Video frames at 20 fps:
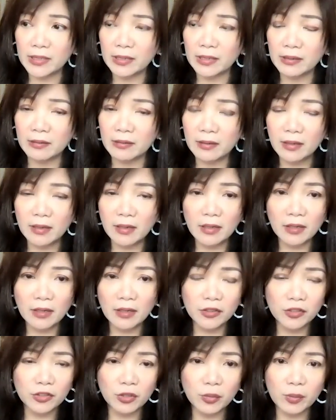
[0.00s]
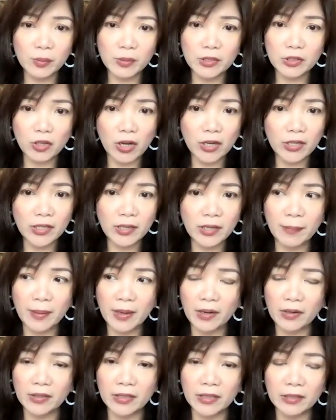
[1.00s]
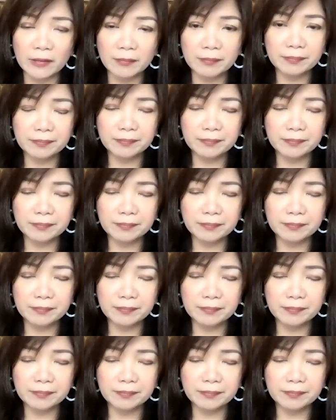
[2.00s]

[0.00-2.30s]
and, we were talking about it.